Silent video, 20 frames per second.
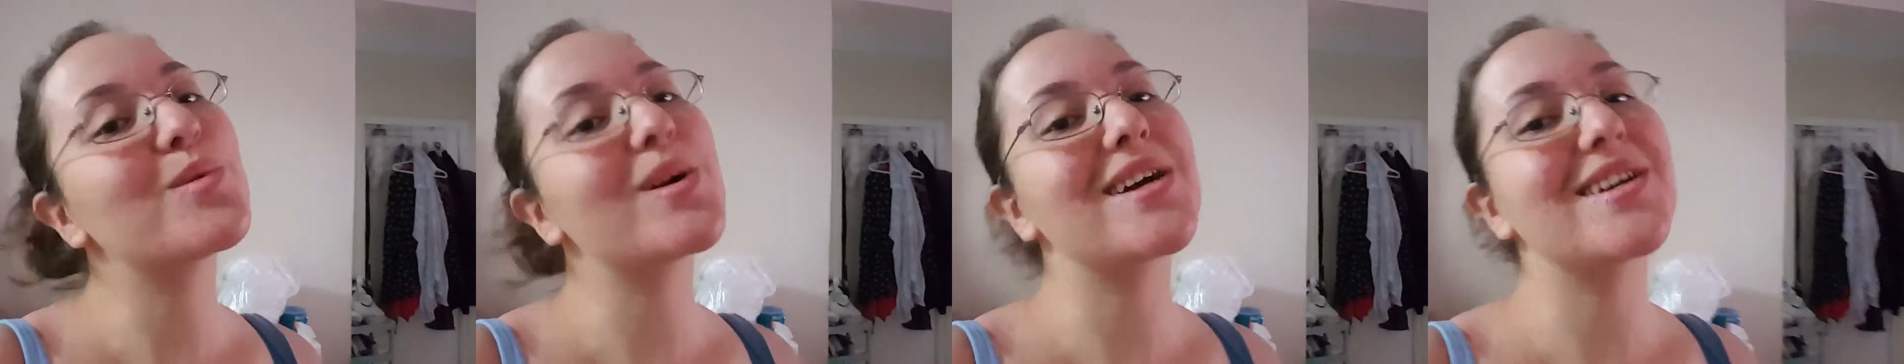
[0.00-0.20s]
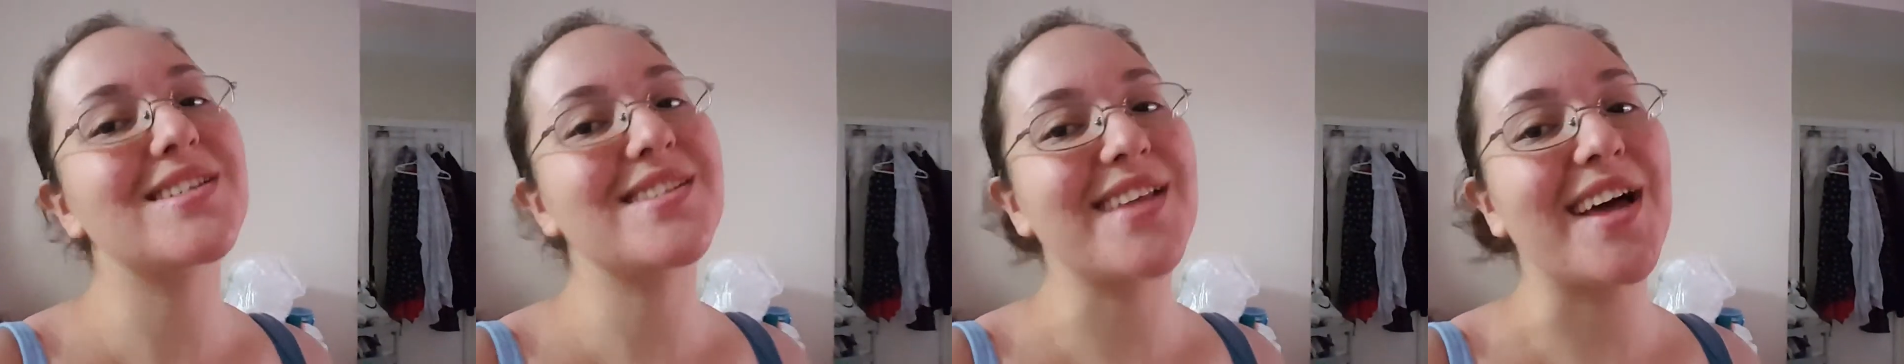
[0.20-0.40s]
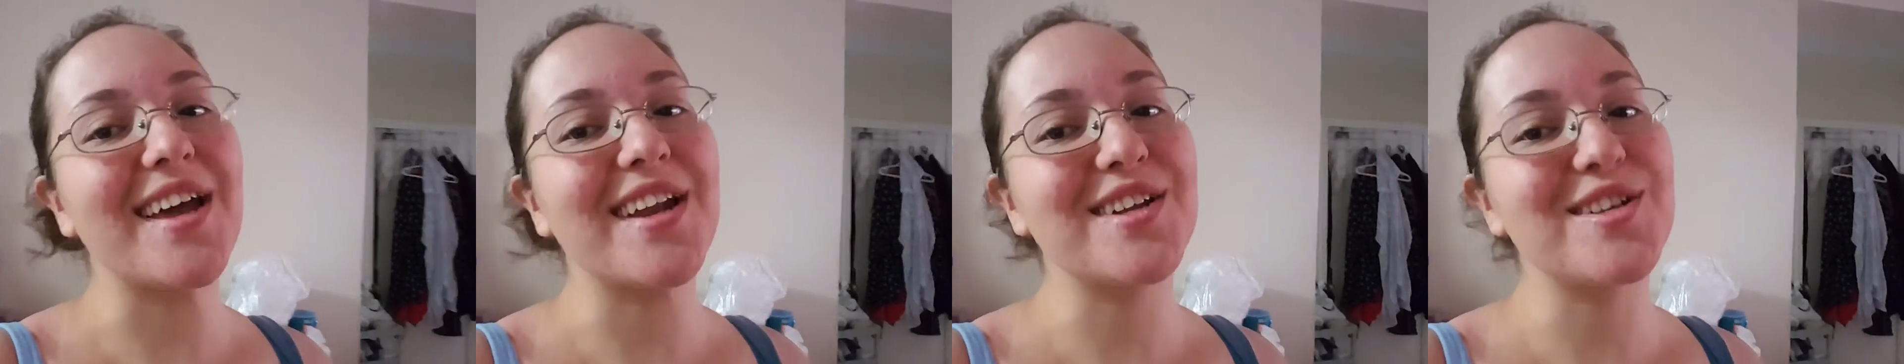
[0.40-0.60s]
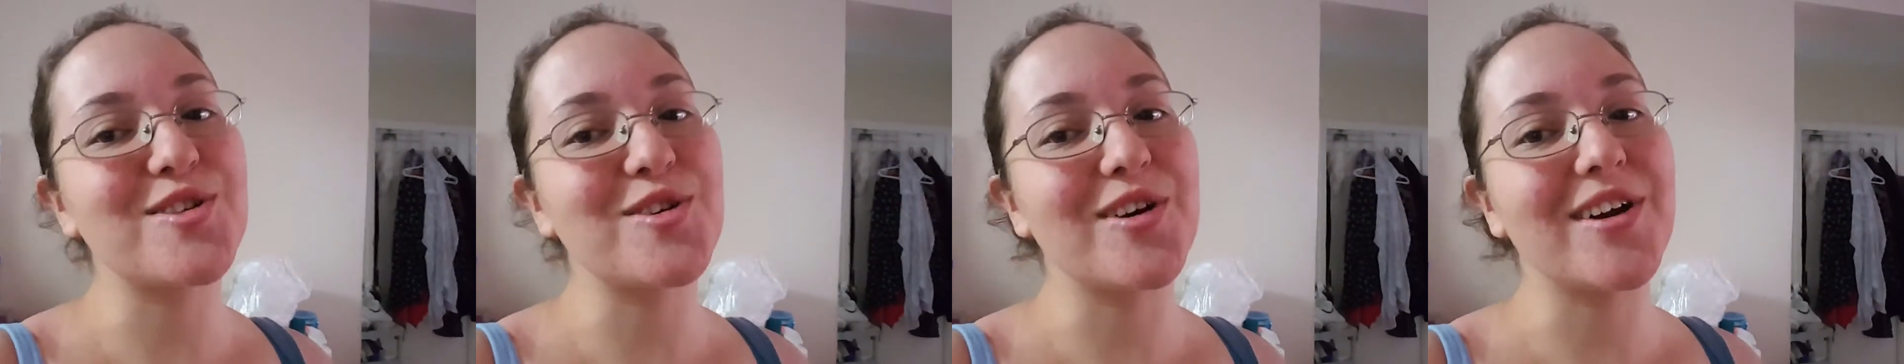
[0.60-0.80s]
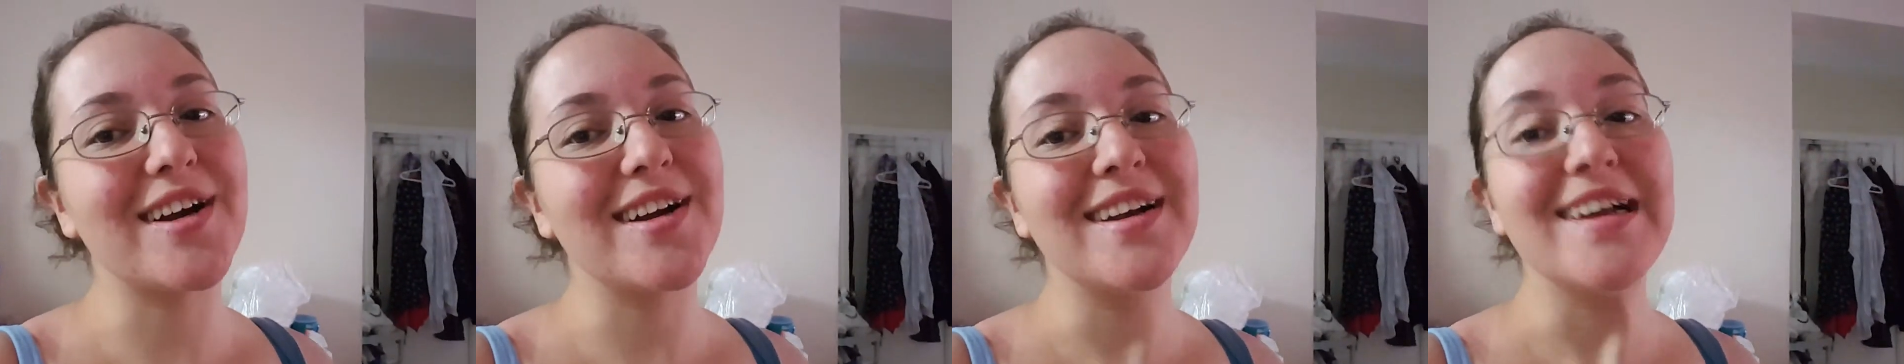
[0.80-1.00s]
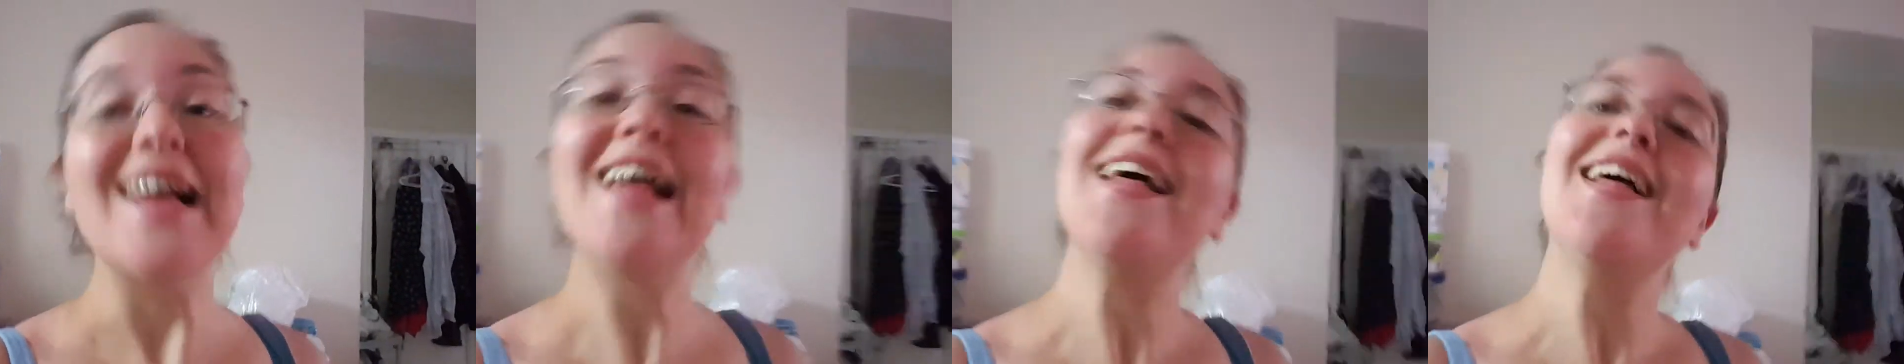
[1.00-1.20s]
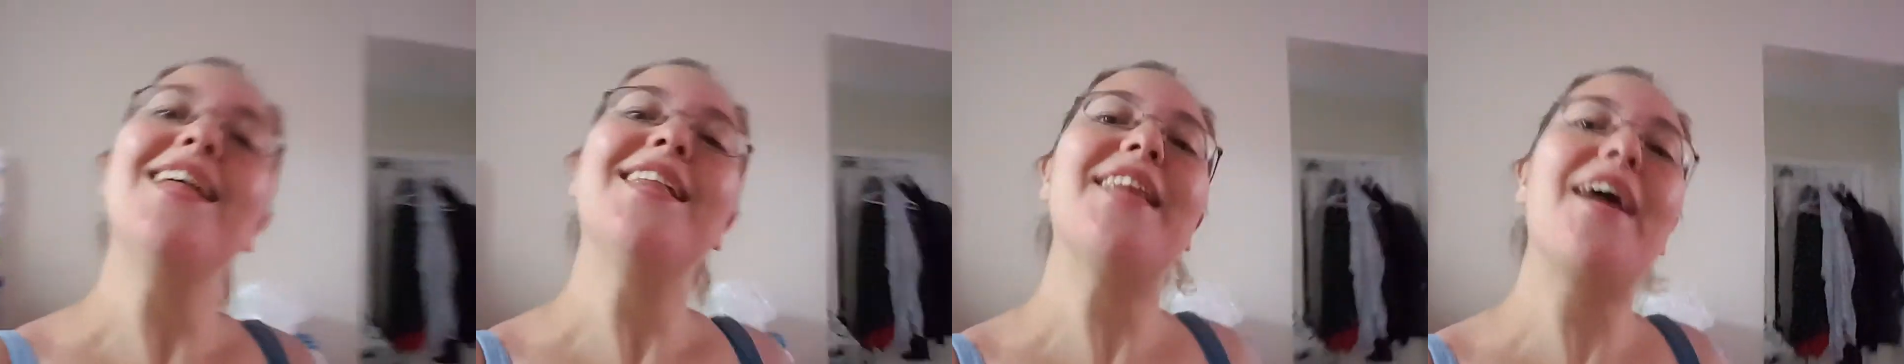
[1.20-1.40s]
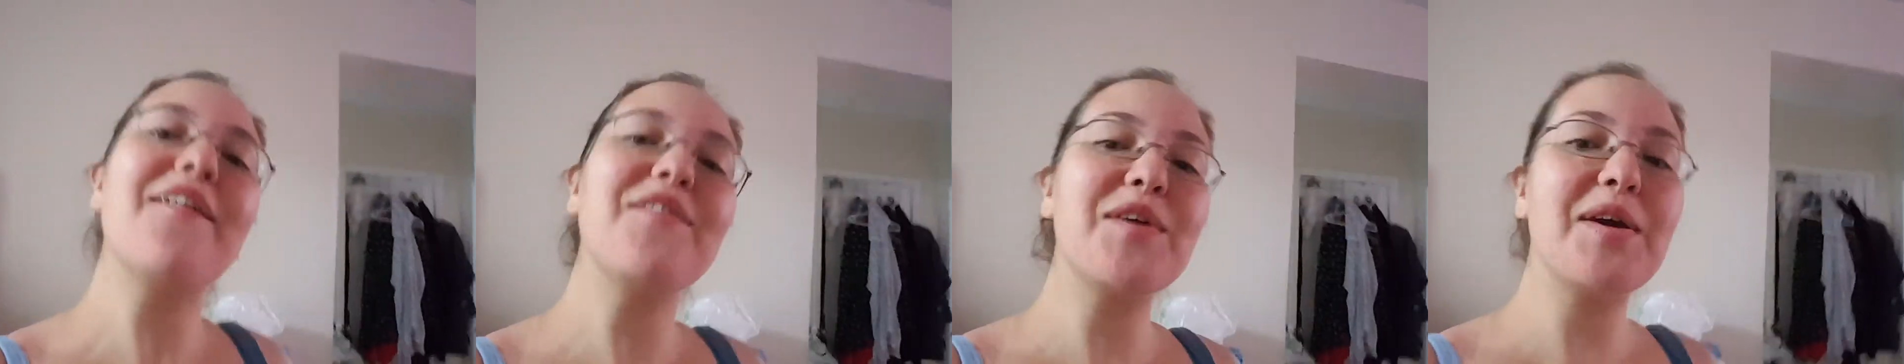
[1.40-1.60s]
I swear it's not a chore.
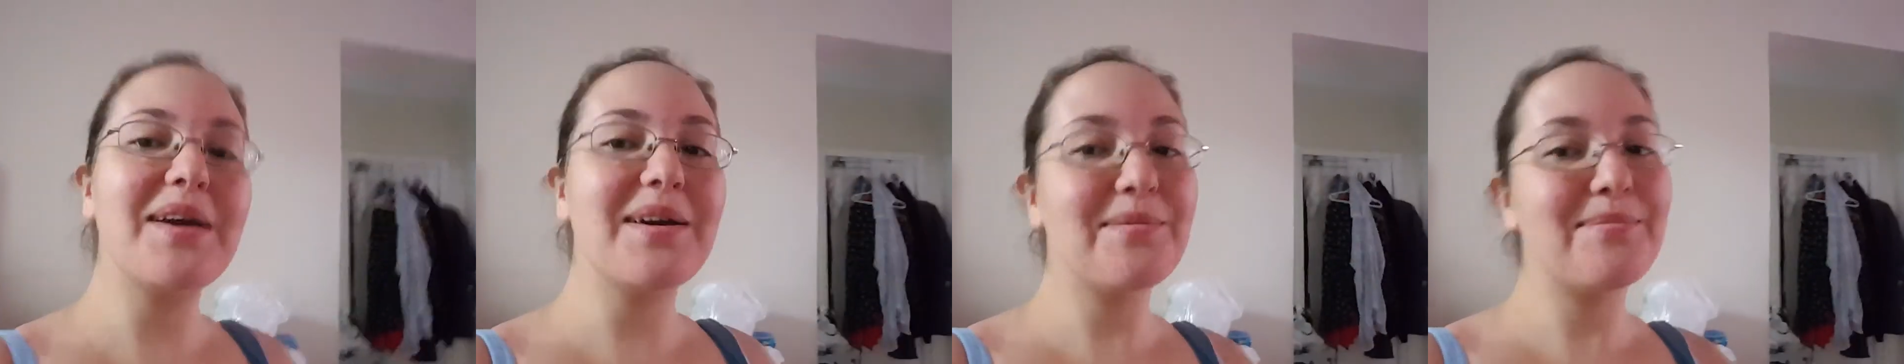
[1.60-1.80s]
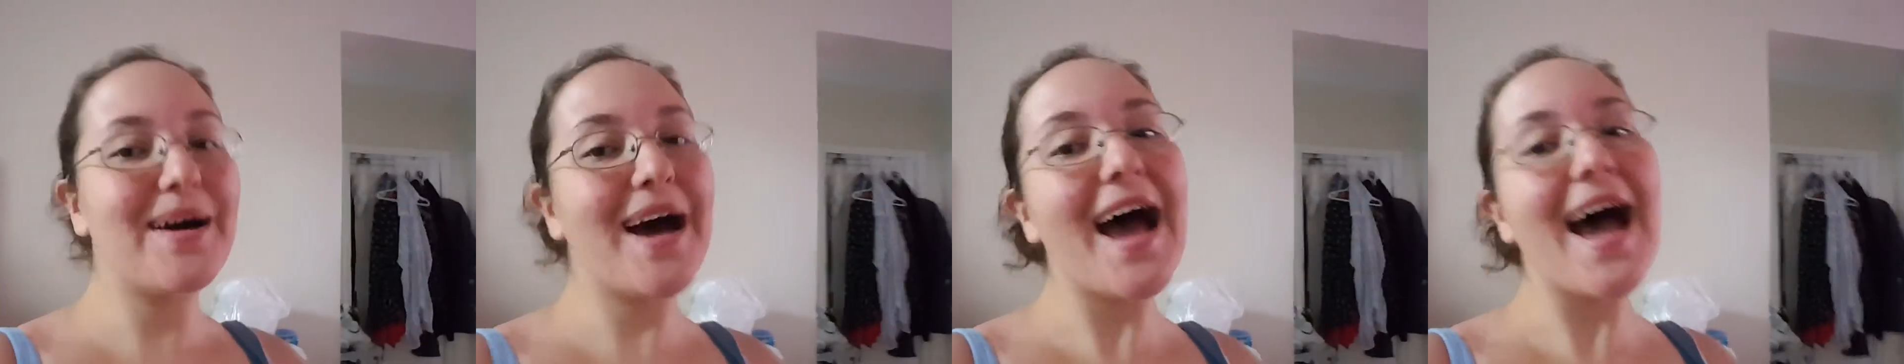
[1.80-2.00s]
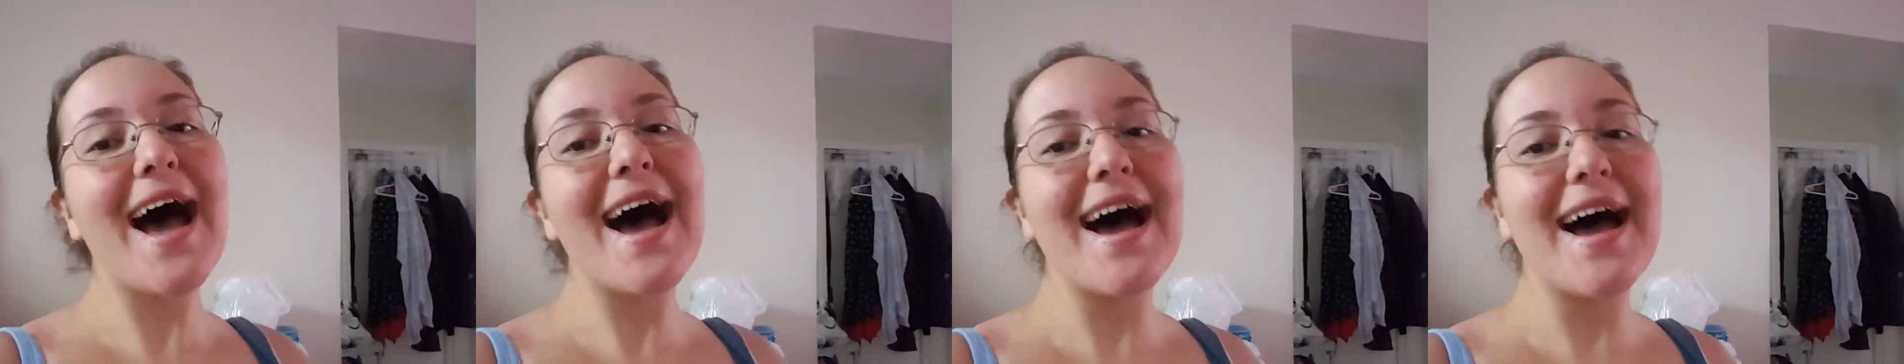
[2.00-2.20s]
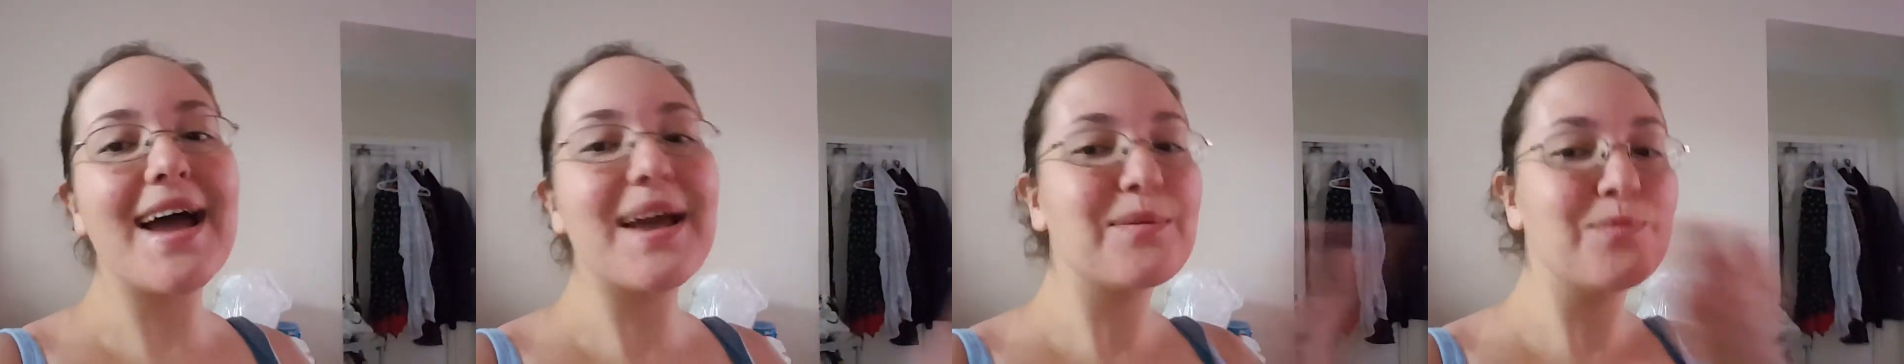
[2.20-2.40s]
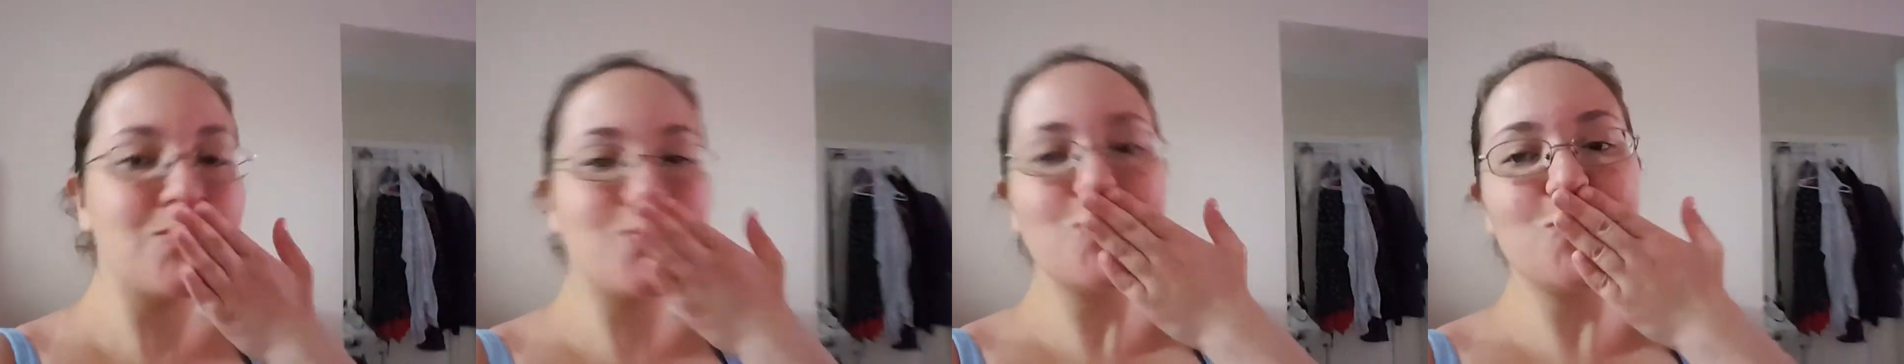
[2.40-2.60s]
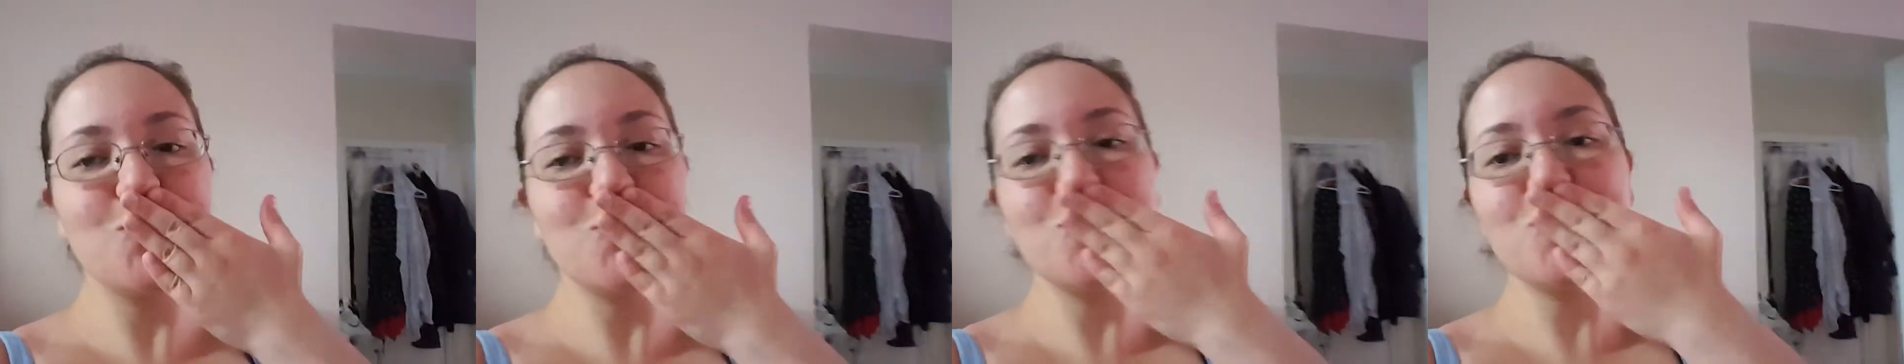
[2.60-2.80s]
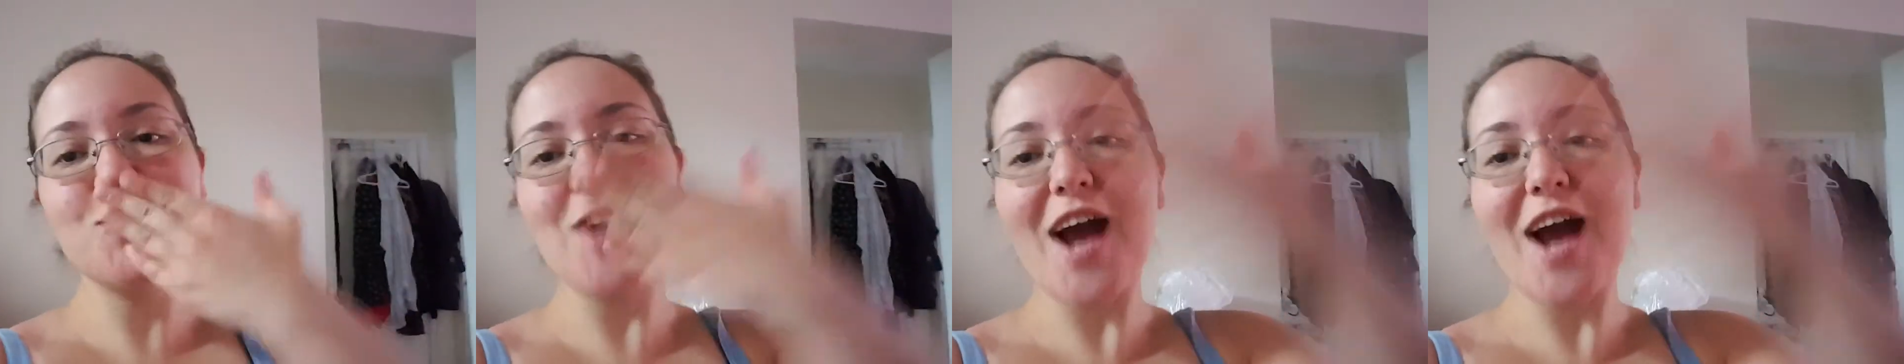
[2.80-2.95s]
Love you, bye!